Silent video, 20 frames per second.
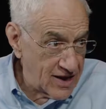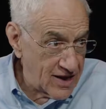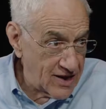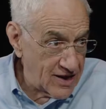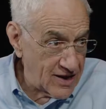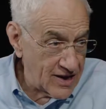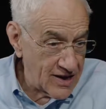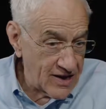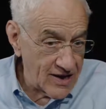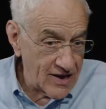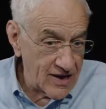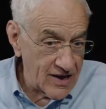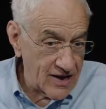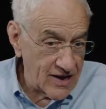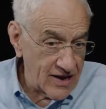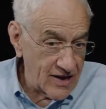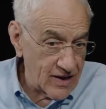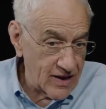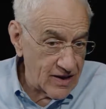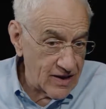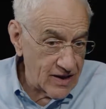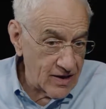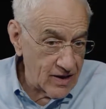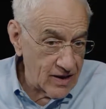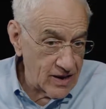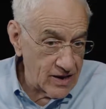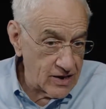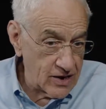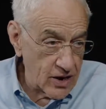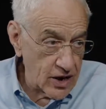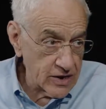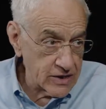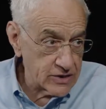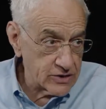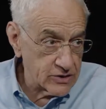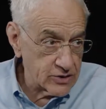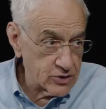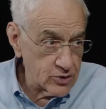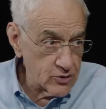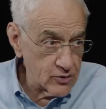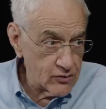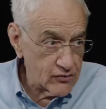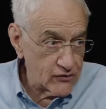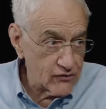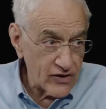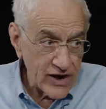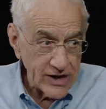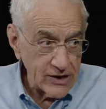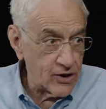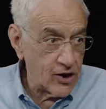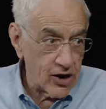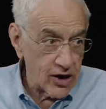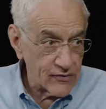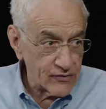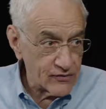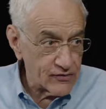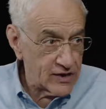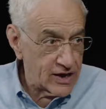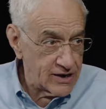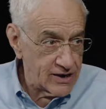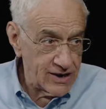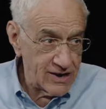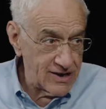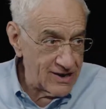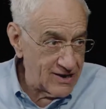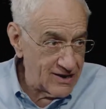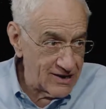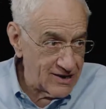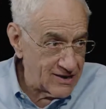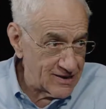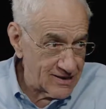not to fight off any